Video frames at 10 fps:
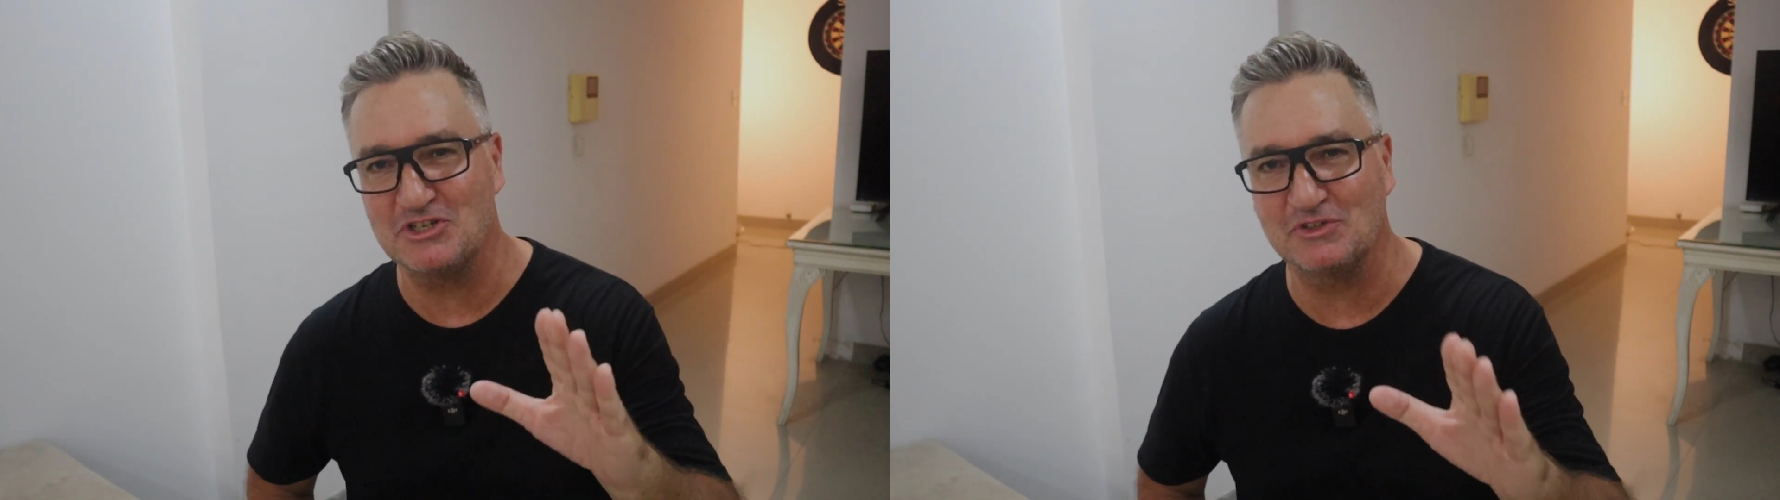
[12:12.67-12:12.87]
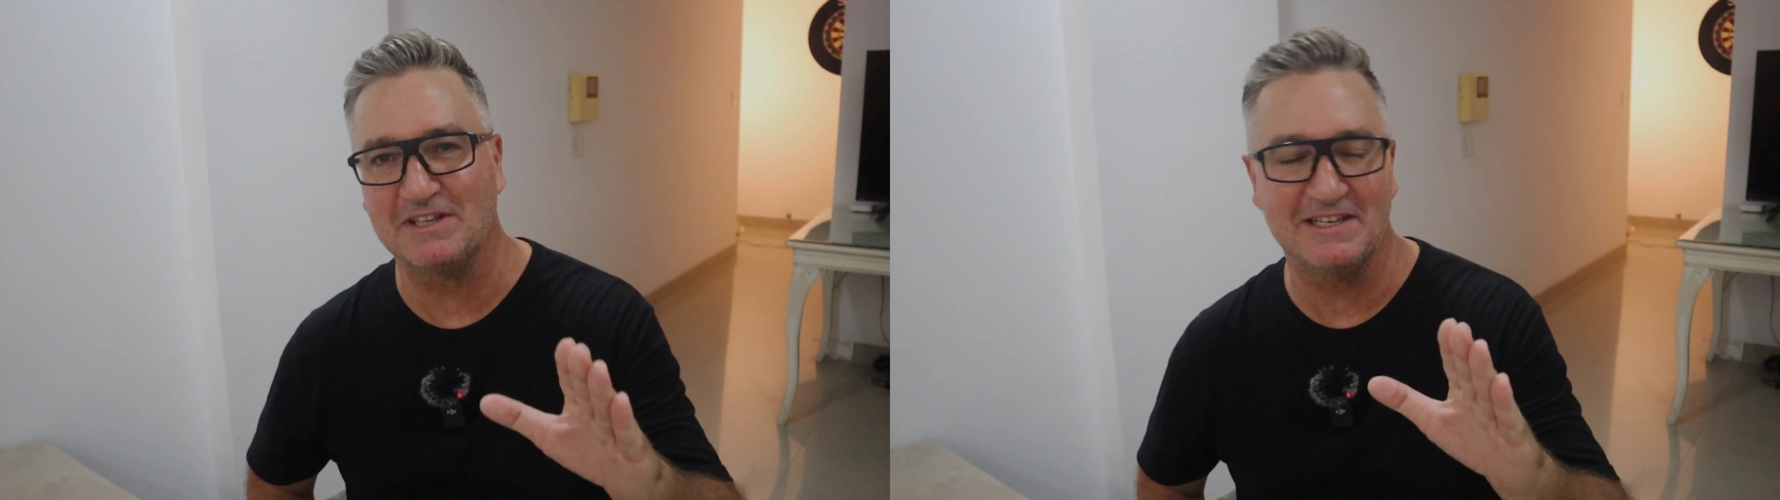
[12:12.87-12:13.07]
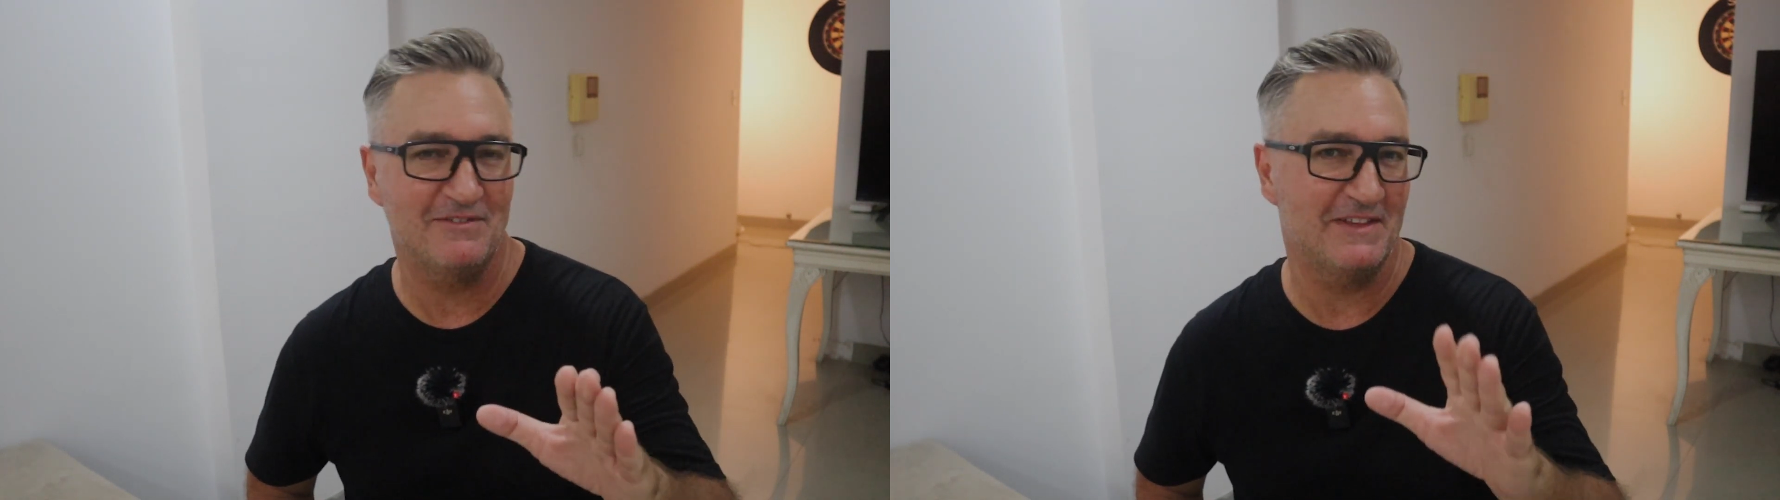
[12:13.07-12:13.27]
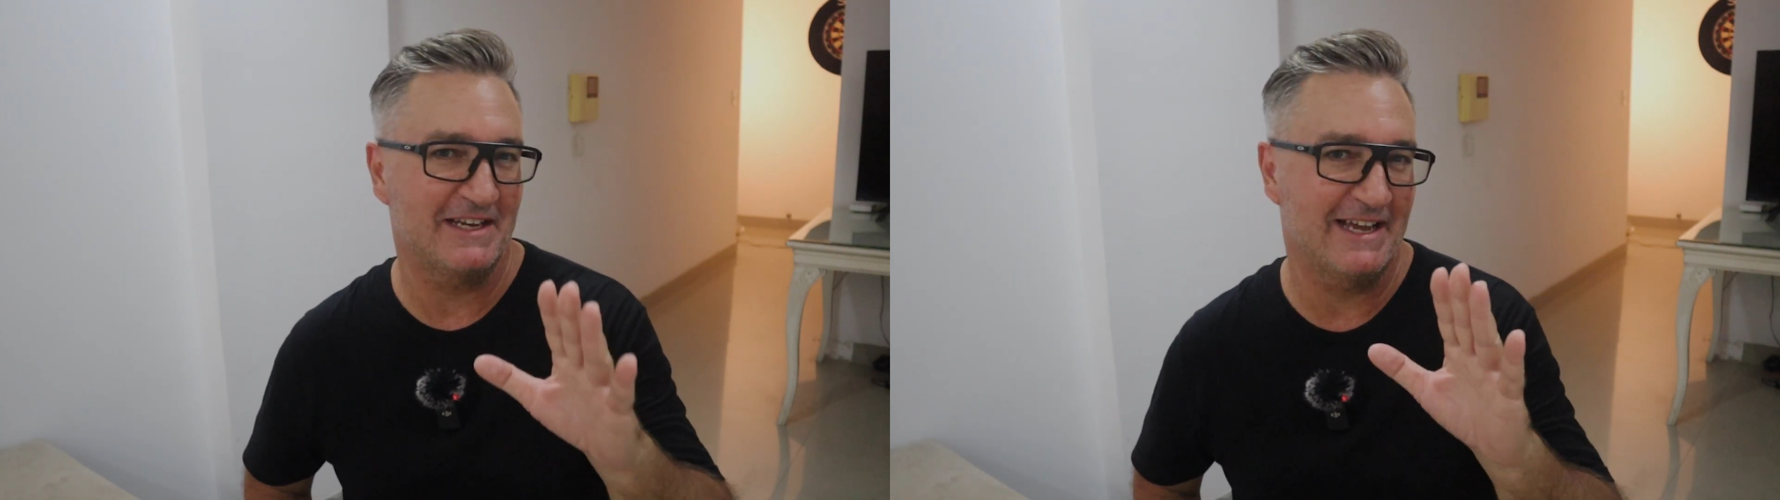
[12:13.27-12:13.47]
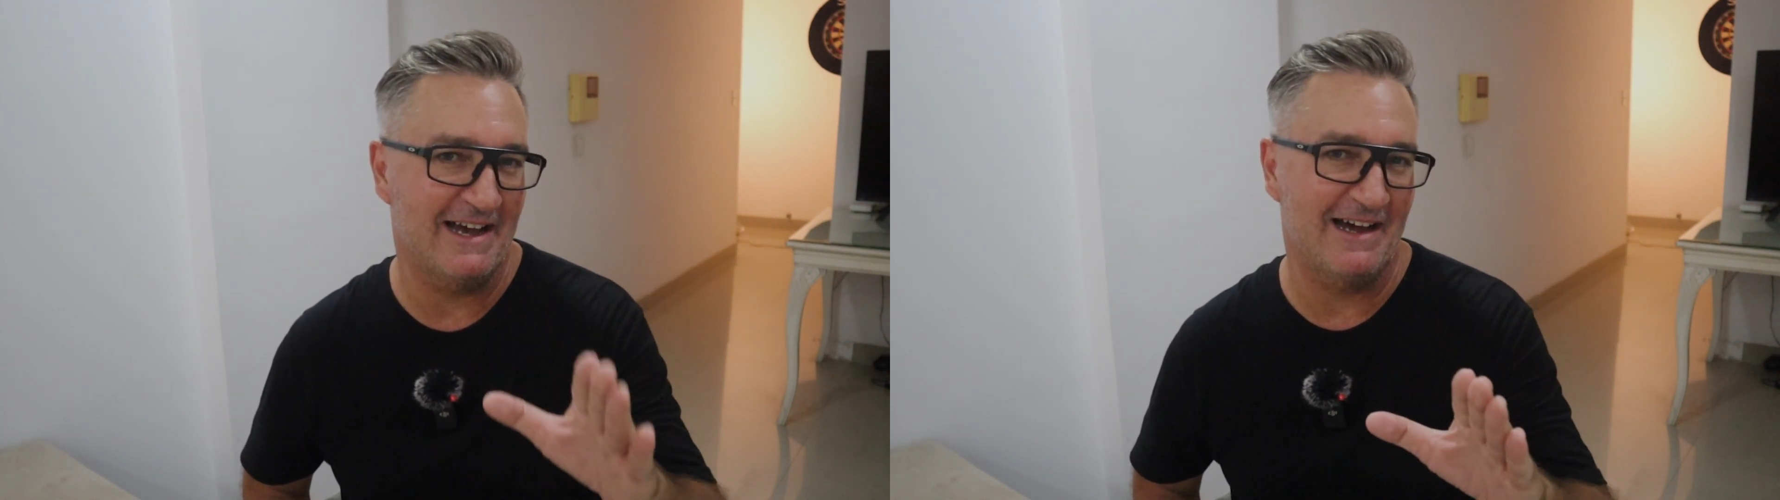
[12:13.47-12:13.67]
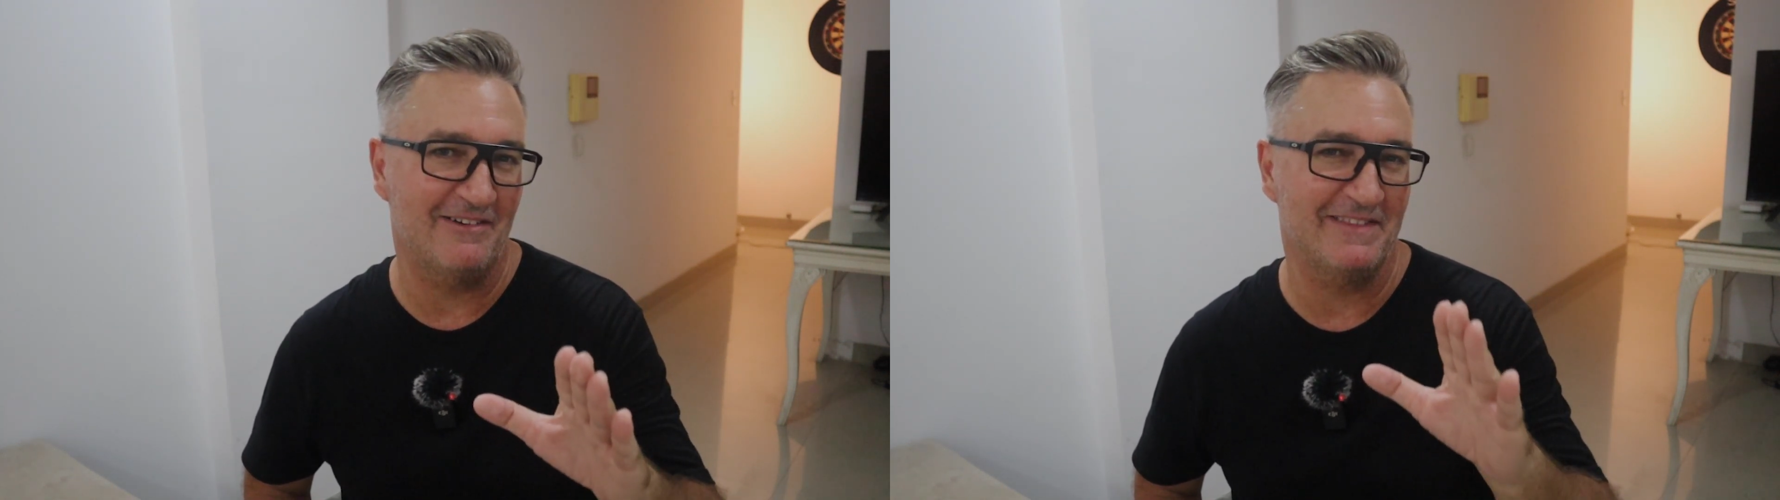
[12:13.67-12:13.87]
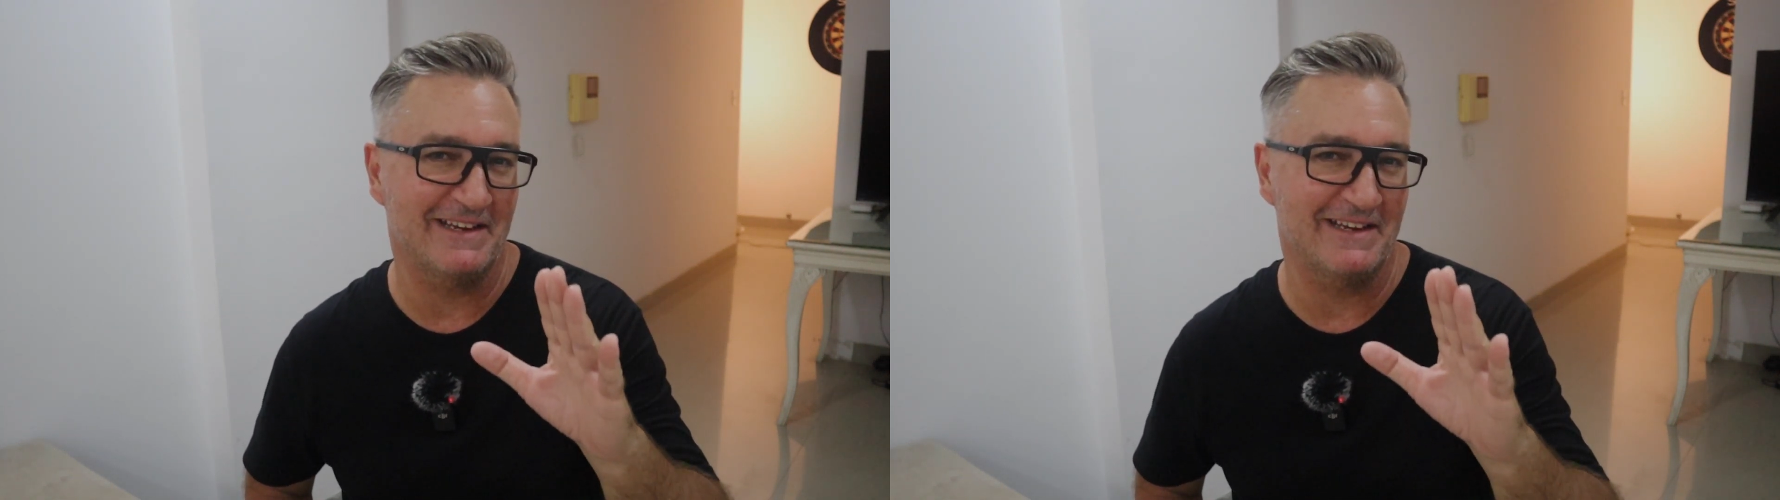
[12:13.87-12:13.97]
should leave the car in